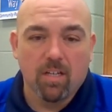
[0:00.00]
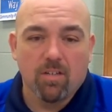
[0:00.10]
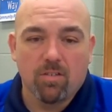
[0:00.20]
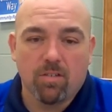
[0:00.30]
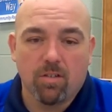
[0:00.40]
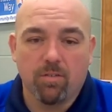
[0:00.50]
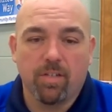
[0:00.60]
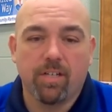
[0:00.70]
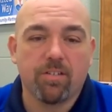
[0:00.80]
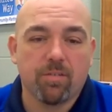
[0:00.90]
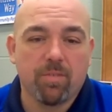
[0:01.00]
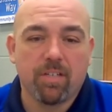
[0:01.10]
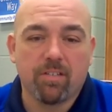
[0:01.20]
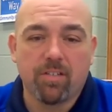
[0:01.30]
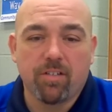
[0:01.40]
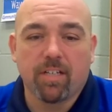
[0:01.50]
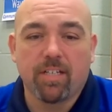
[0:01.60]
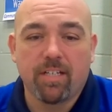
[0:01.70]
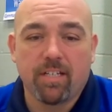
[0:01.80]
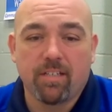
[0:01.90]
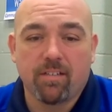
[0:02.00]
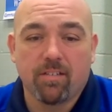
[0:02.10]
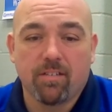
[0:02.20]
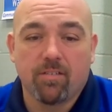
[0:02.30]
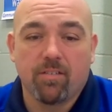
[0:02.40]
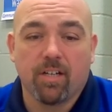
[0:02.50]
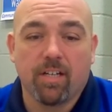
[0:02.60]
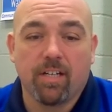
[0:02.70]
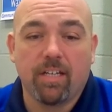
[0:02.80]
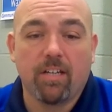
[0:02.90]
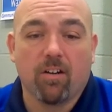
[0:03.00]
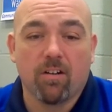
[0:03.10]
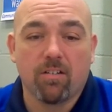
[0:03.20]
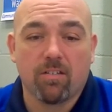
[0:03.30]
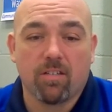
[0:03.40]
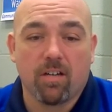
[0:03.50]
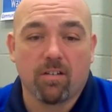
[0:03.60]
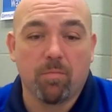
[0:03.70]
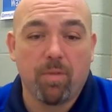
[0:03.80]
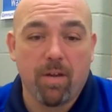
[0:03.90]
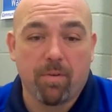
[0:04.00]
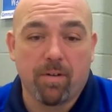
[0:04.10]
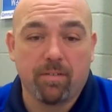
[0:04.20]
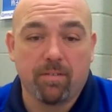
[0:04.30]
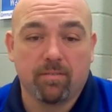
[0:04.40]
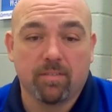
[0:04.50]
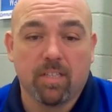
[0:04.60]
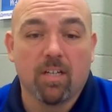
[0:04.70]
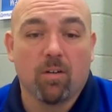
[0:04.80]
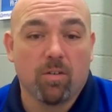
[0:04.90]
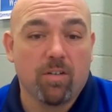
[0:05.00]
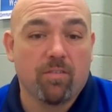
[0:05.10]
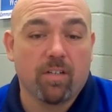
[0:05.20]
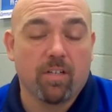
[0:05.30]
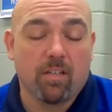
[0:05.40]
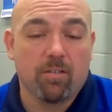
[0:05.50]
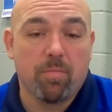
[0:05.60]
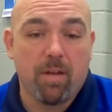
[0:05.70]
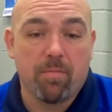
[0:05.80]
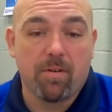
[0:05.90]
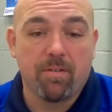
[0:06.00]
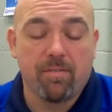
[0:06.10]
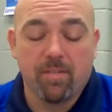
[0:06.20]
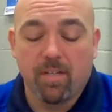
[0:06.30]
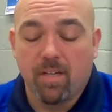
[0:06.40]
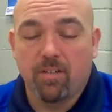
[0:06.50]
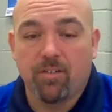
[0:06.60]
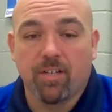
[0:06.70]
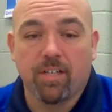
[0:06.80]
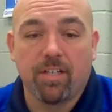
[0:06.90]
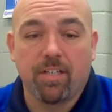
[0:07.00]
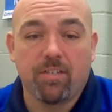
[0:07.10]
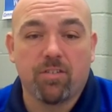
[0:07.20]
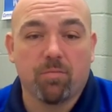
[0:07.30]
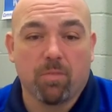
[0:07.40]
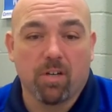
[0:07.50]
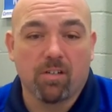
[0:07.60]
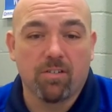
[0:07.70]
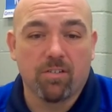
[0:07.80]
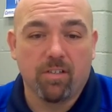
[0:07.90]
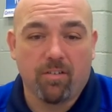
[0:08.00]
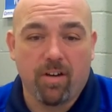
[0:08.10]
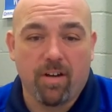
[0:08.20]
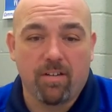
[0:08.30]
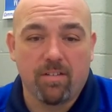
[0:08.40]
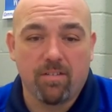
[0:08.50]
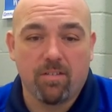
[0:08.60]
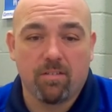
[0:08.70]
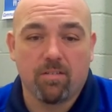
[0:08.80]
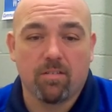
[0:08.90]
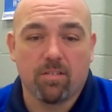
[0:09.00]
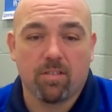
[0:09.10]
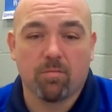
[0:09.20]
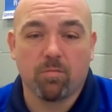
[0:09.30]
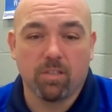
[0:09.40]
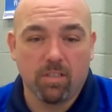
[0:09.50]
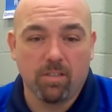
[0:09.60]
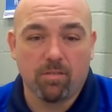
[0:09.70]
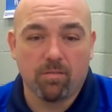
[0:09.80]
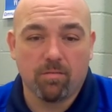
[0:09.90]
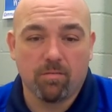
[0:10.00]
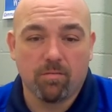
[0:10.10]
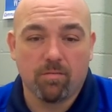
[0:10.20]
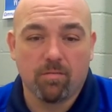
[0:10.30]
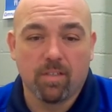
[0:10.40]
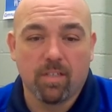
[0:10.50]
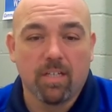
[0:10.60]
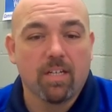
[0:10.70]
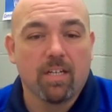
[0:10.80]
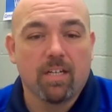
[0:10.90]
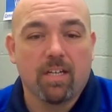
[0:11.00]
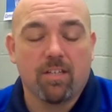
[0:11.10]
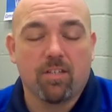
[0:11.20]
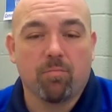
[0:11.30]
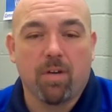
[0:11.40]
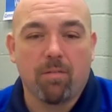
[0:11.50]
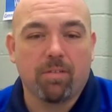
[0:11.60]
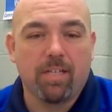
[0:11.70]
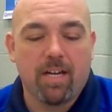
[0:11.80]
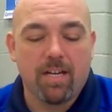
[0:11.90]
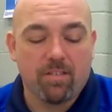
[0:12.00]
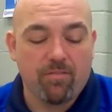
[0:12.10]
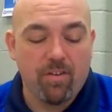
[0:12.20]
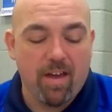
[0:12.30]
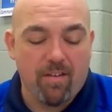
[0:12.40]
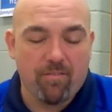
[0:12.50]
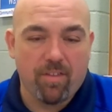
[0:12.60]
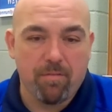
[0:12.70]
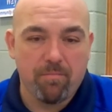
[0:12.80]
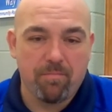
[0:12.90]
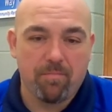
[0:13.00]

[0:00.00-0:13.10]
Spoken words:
So here's some things that you're going to need. You're going to need cardstock or paper, or even colored paper. You're going to need some markers and crayons, some glue, and some bobbly eyes if you have them.